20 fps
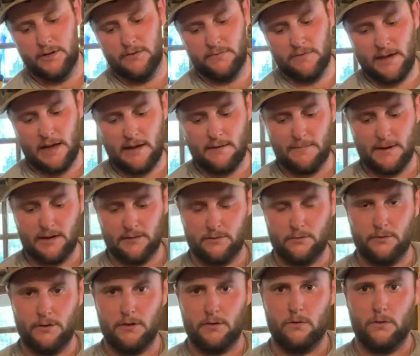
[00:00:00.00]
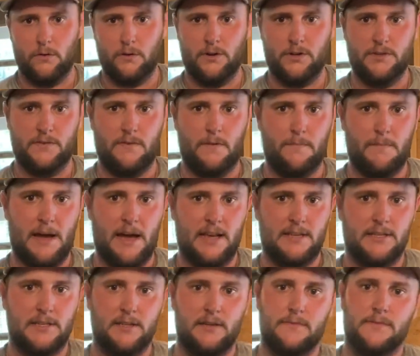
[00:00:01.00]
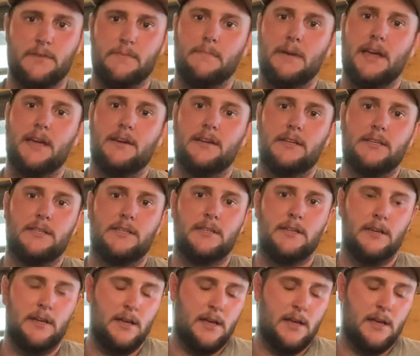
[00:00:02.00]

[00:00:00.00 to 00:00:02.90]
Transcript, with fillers: We've got about three quarters of a basket of tomatoes,